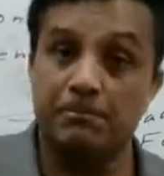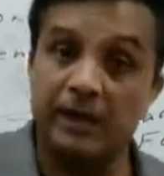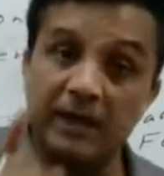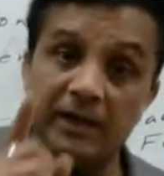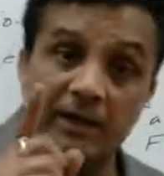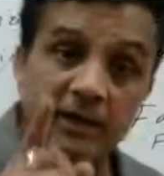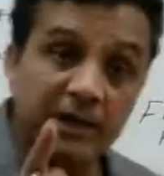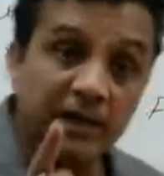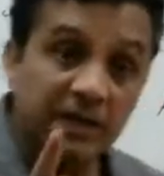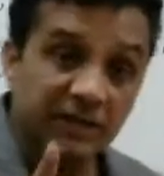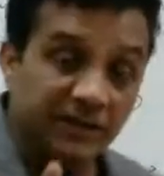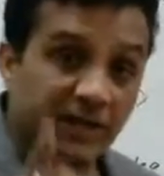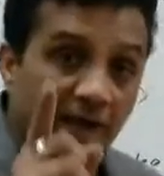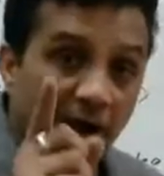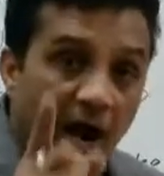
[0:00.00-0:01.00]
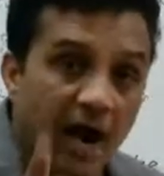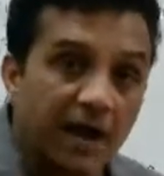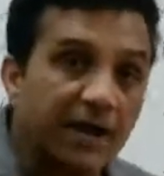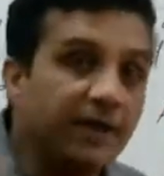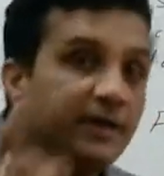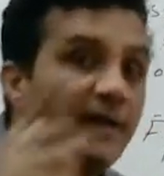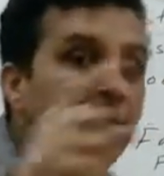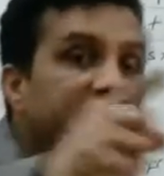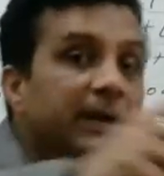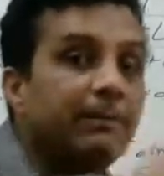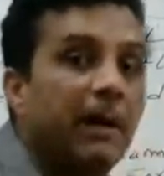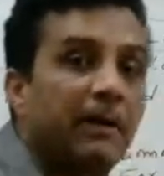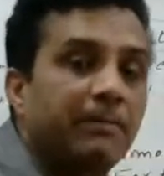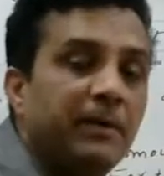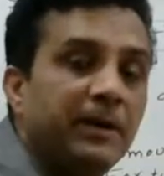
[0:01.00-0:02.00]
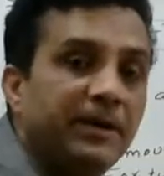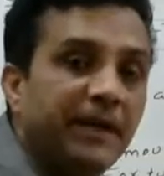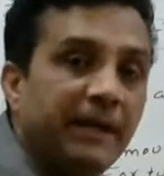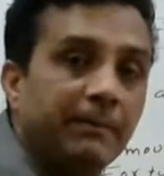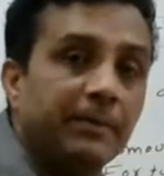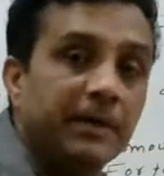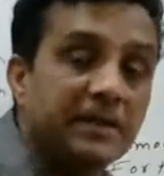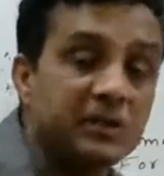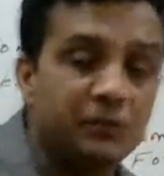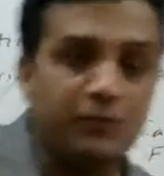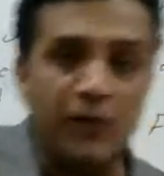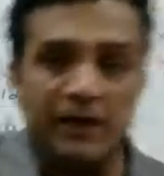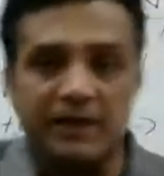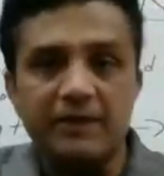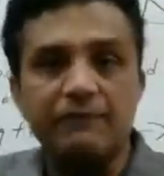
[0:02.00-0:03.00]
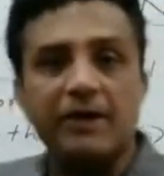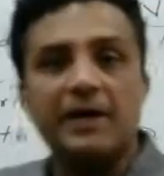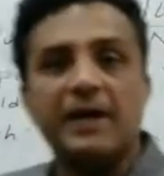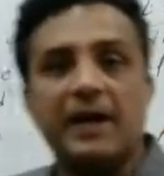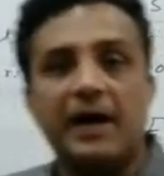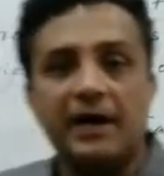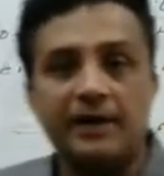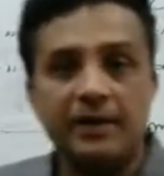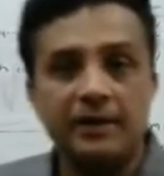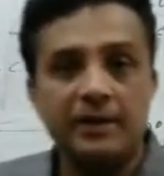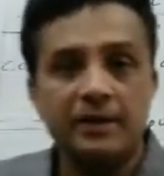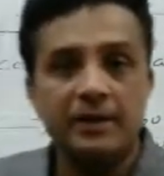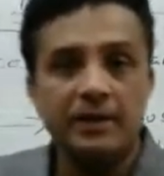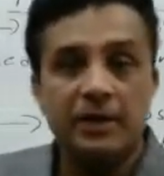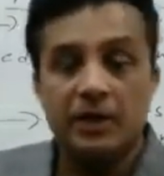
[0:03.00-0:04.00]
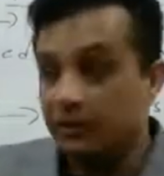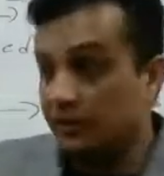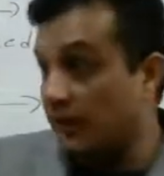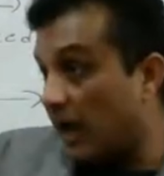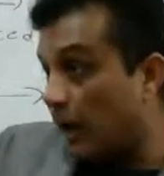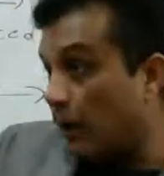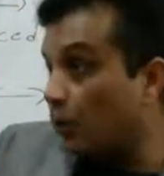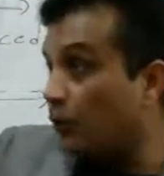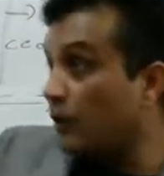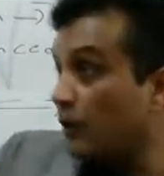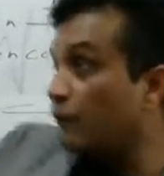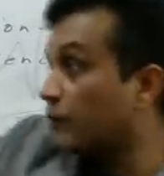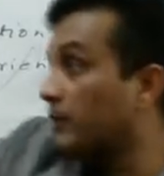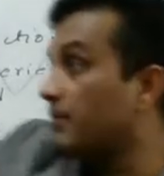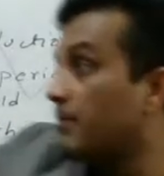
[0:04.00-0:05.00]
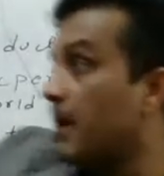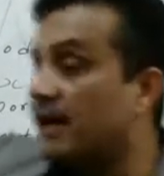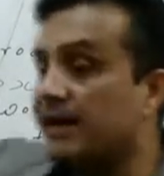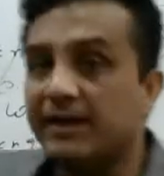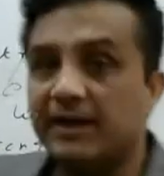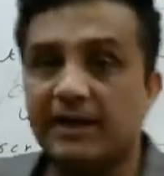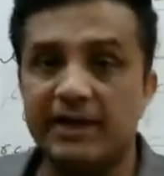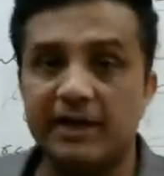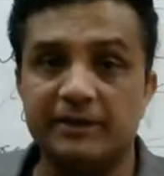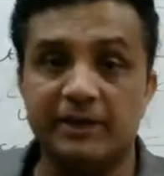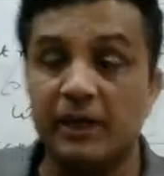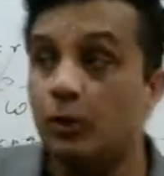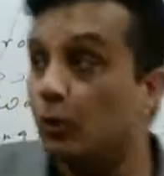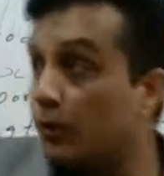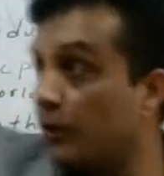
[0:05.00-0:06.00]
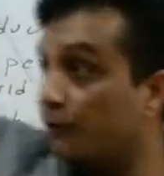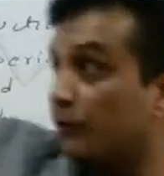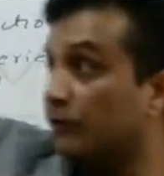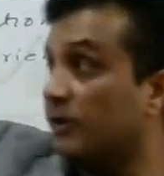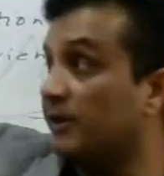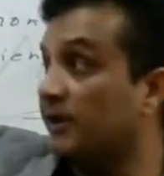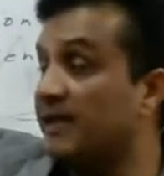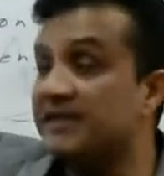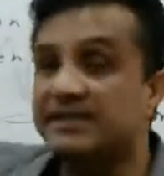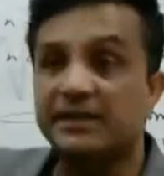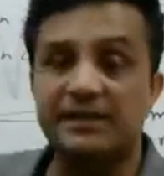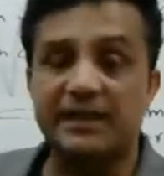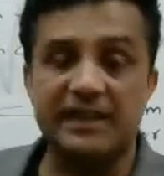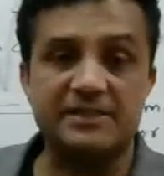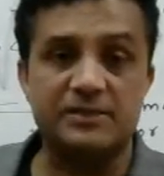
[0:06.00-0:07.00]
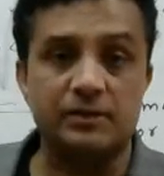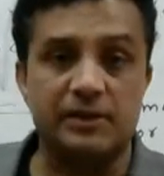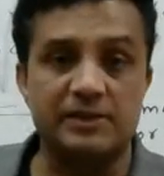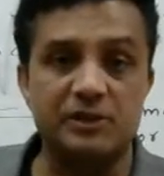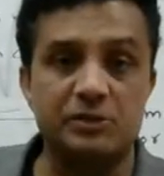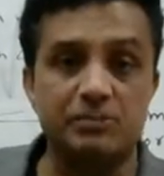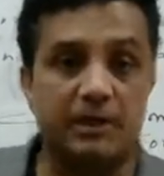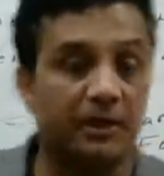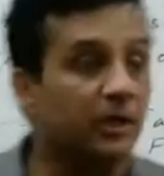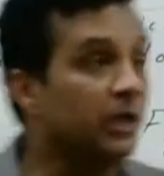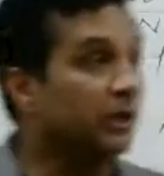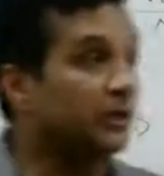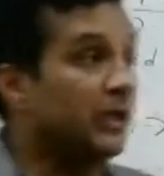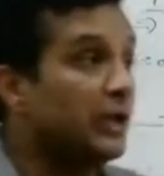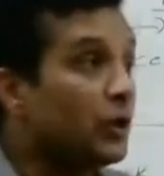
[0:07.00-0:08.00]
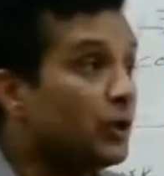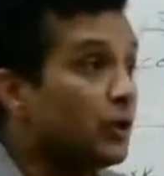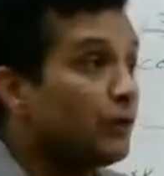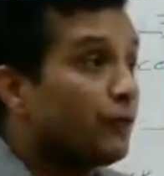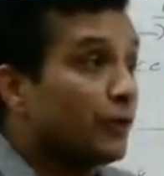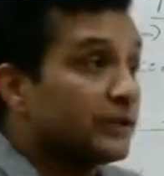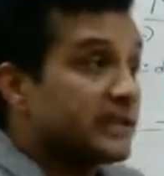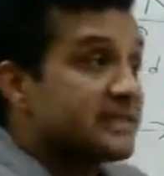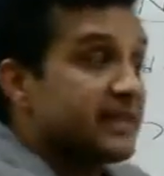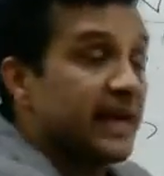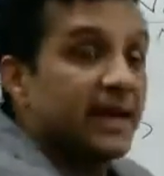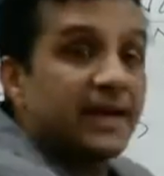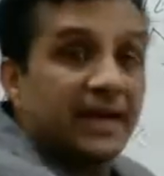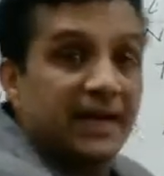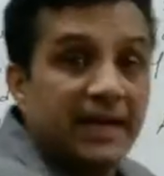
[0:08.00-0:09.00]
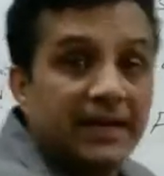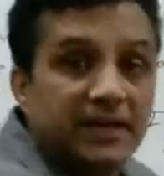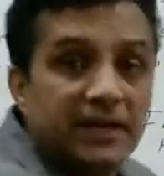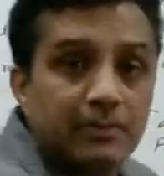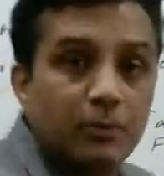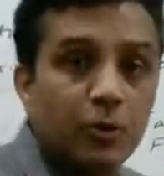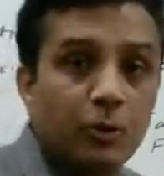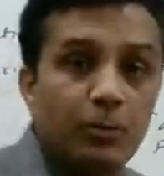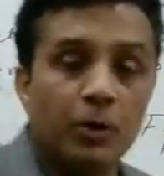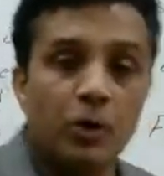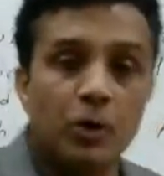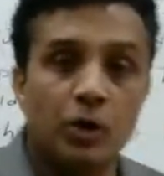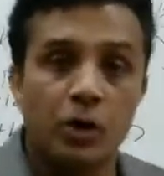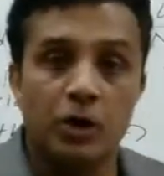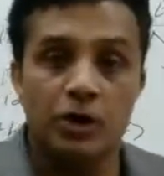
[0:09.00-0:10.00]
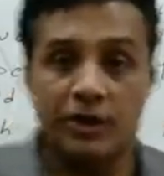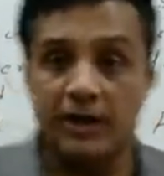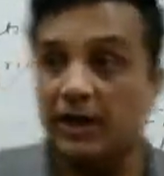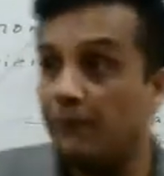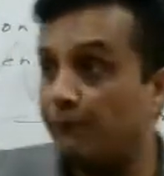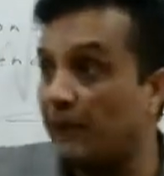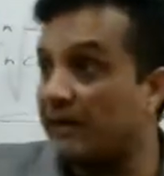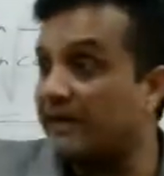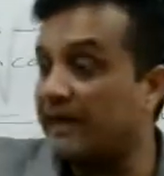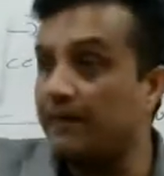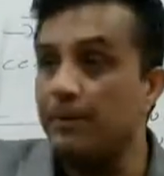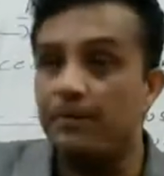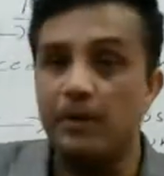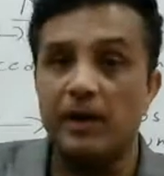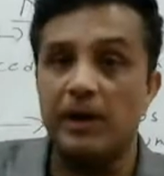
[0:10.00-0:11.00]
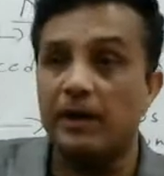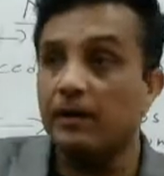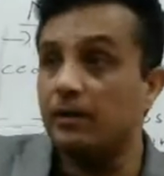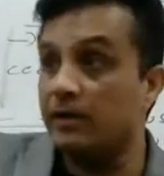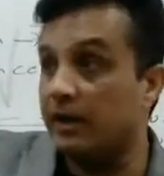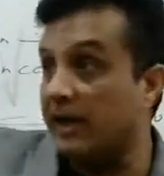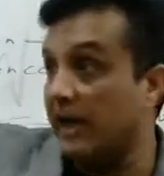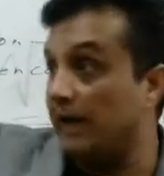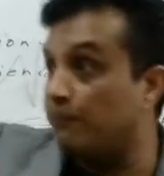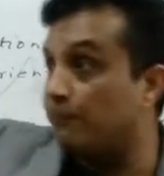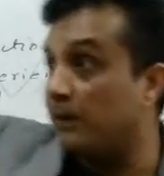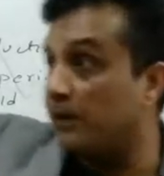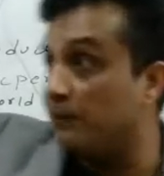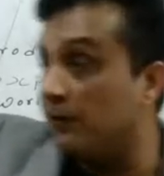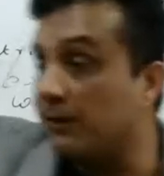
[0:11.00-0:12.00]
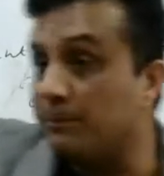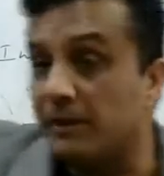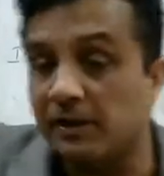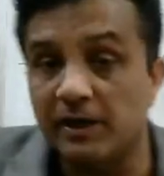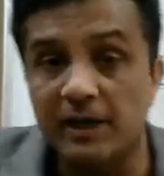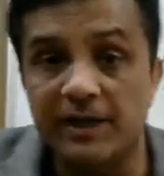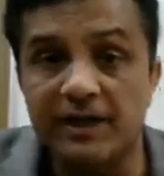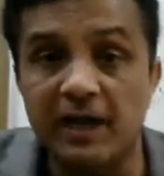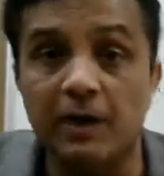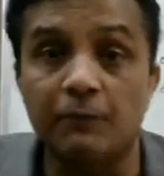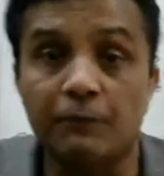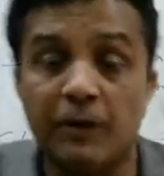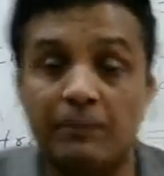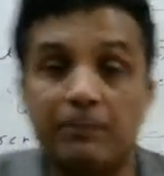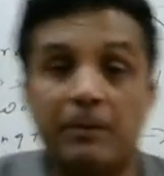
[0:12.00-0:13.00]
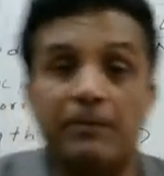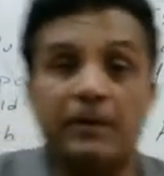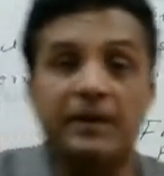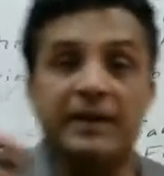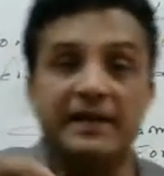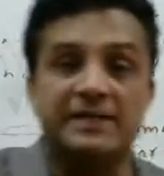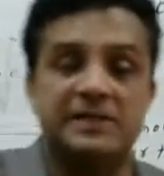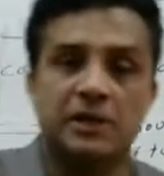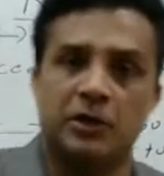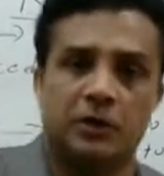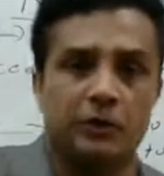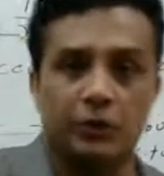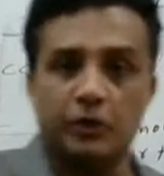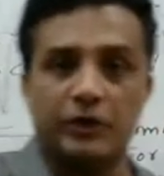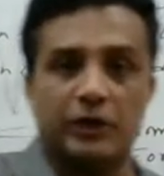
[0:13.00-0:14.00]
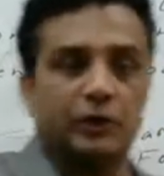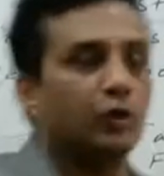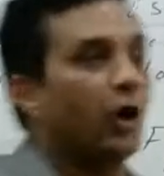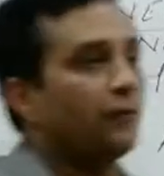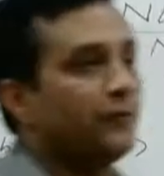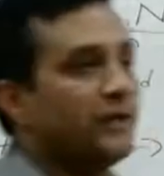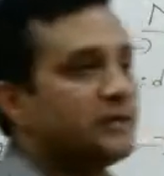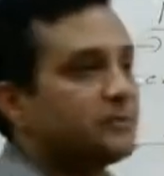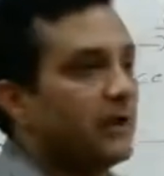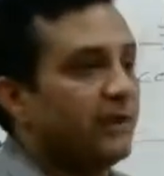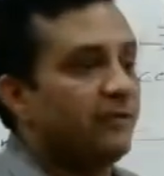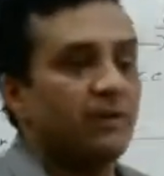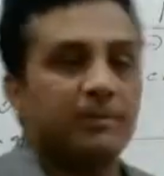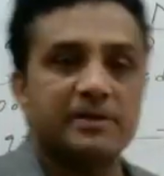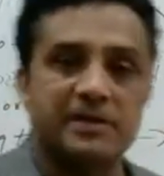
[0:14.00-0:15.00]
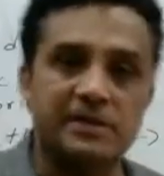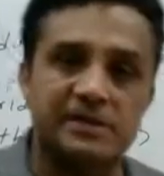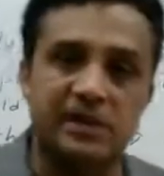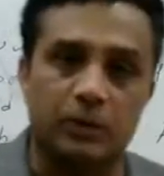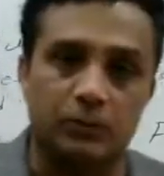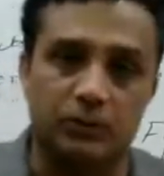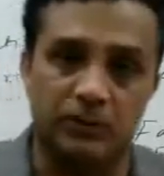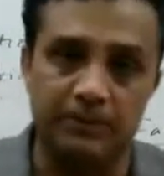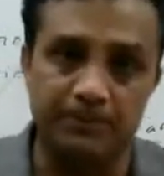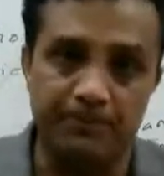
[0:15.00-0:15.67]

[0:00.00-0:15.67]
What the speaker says: But their R&D department team is working very hard. They are looking for the market area. They are looking for the needs and taste of consumer. They are looking for the salary income group. What type of people, in what particular area, what people needs. You know that coffee is very famous in South.